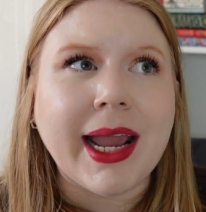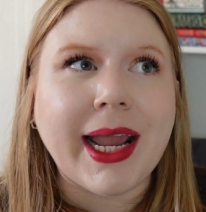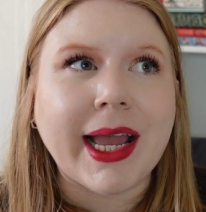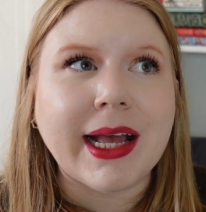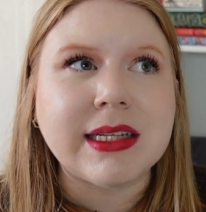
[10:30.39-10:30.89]

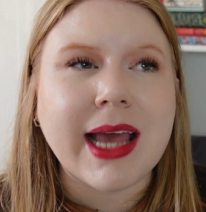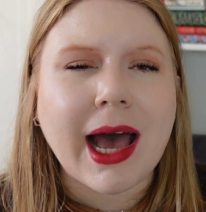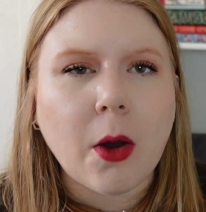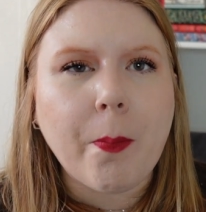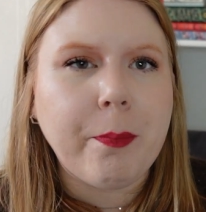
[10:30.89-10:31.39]
and
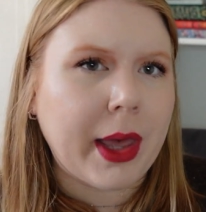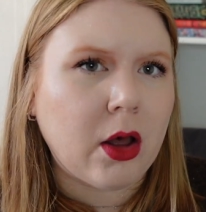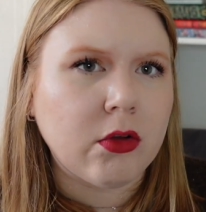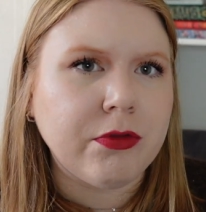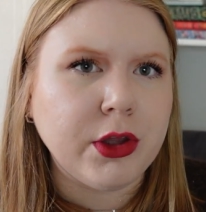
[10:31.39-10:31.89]
how
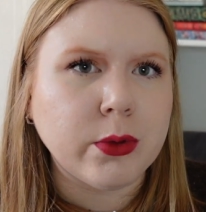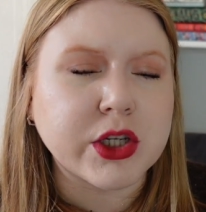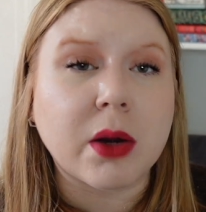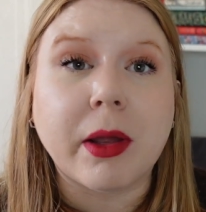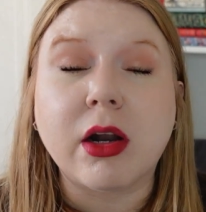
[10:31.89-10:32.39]
Belle views
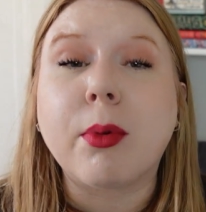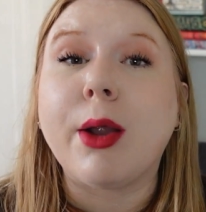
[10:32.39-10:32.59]
her mother